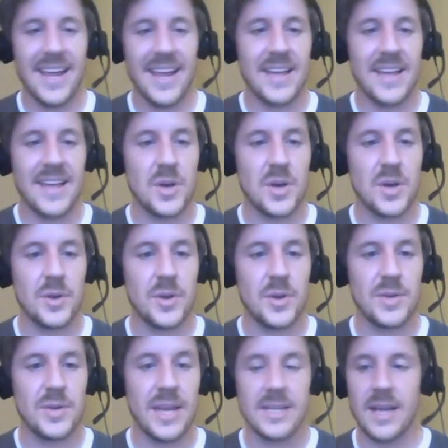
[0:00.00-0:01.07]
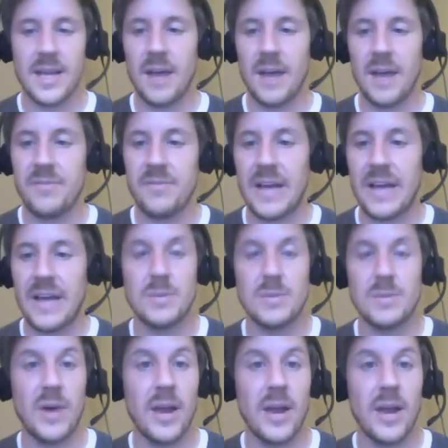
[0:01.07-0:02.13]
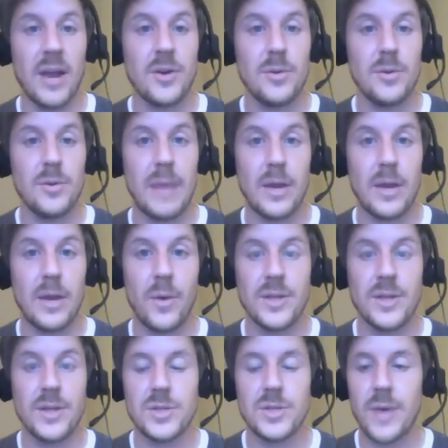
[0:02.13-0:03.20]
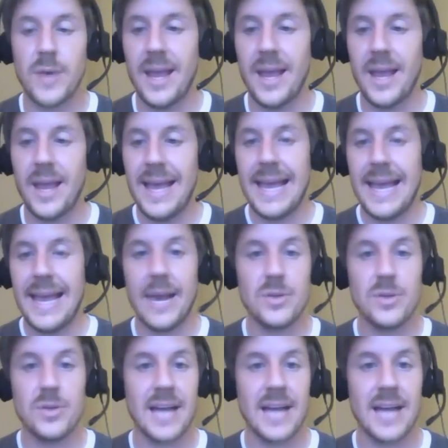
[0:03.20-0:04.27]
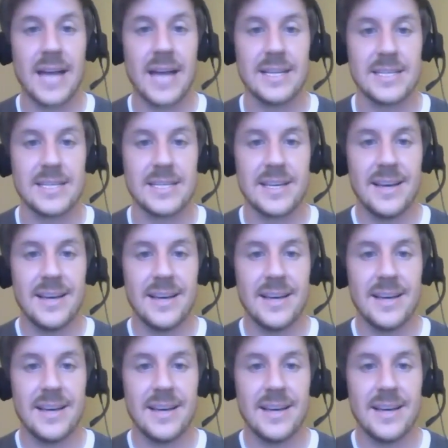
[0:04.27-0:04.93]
And so you get uh, a fashionable hairdo by going to a hairstylist.